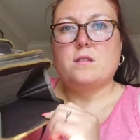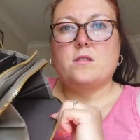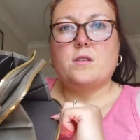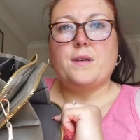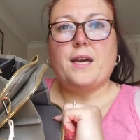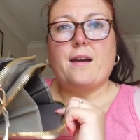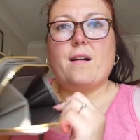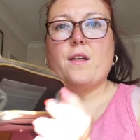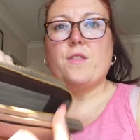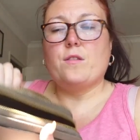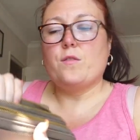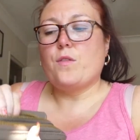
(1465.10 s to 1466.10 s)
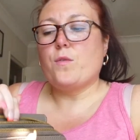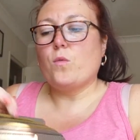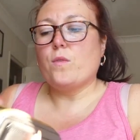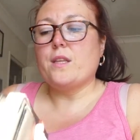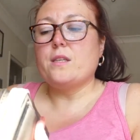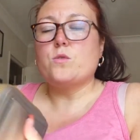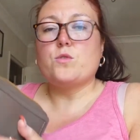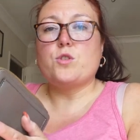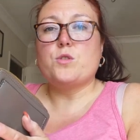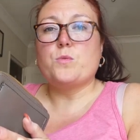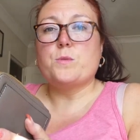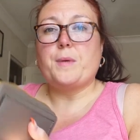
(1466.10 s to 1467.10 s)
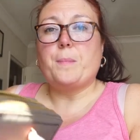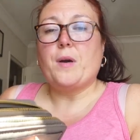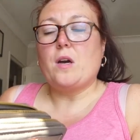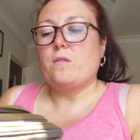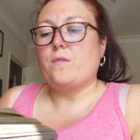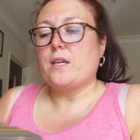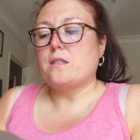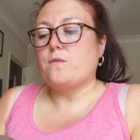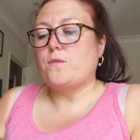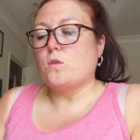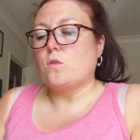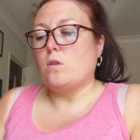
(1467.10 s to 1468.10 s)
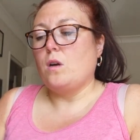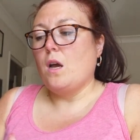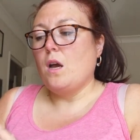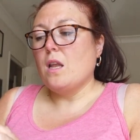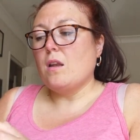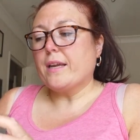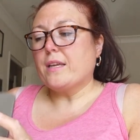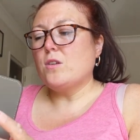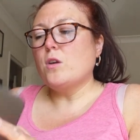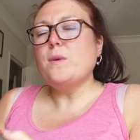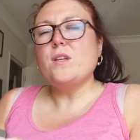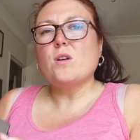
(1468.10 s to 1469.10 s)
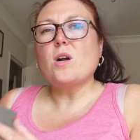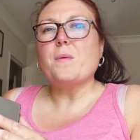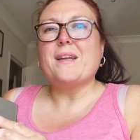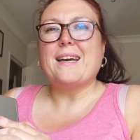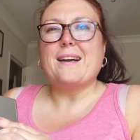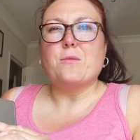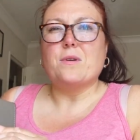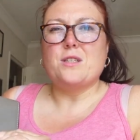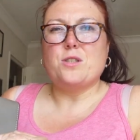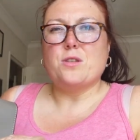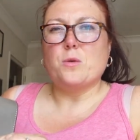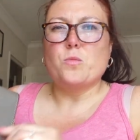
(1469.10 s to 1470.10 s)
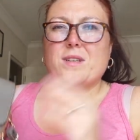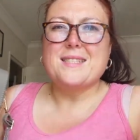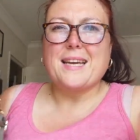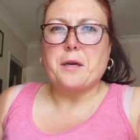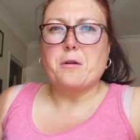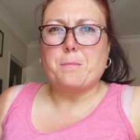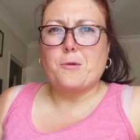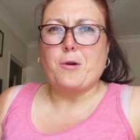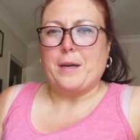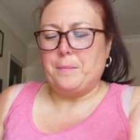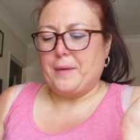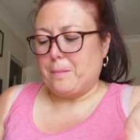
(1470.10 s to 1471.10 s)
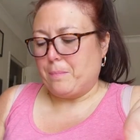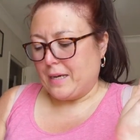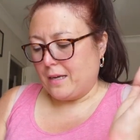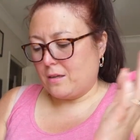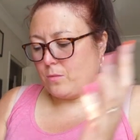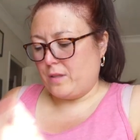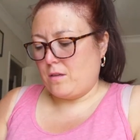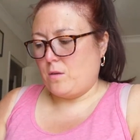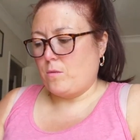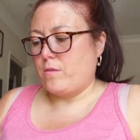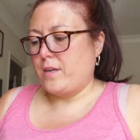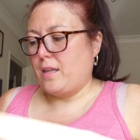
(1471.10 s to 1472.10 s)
so yeah I th thought this just would be perfect for like you know when you're going out and you don't want to take a great big bag with you or